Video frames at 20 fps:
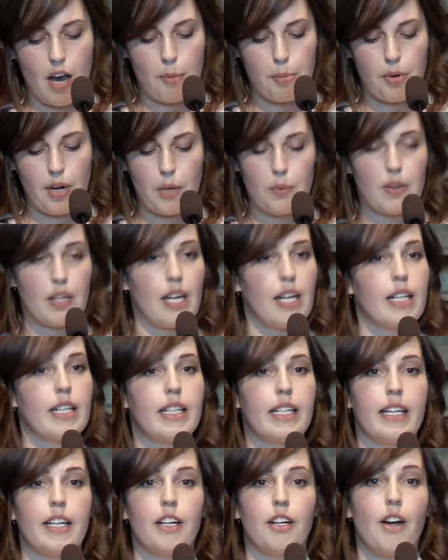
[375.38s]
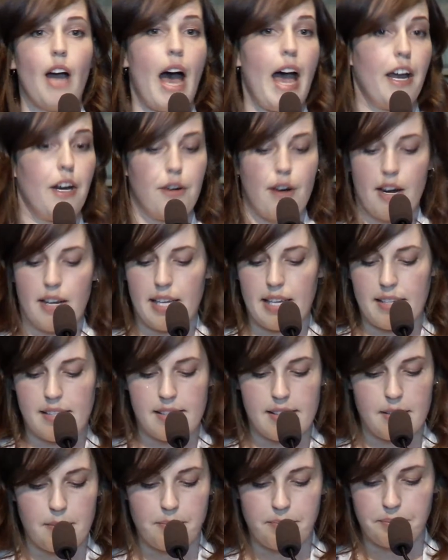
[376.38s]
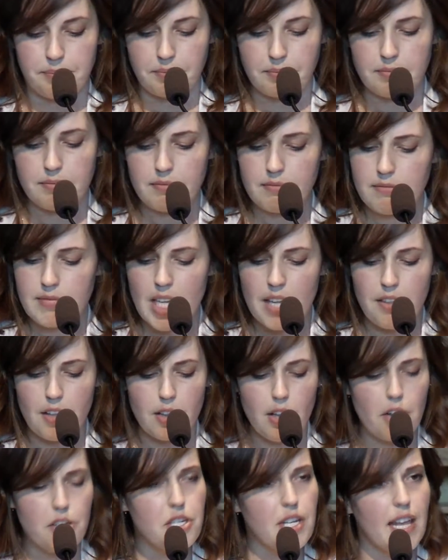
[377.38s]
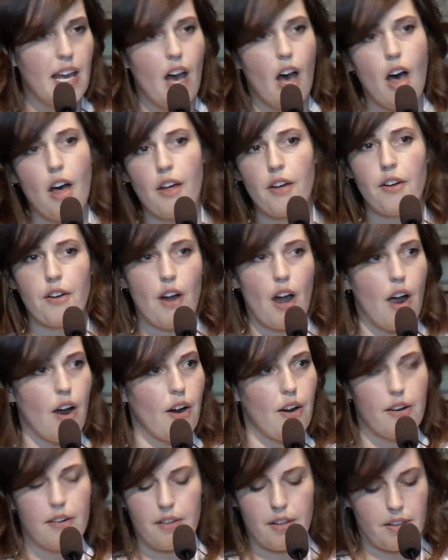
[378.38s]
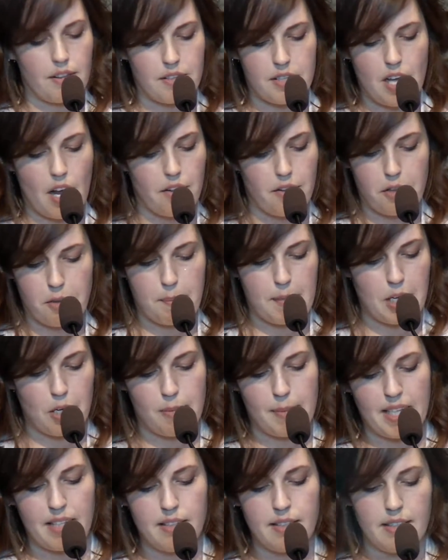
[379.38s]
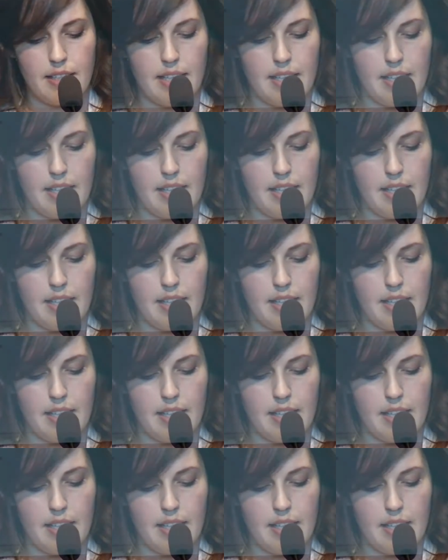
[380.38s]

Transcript: operate with clear hierarchies. The larger they all are, the taller the pyramid,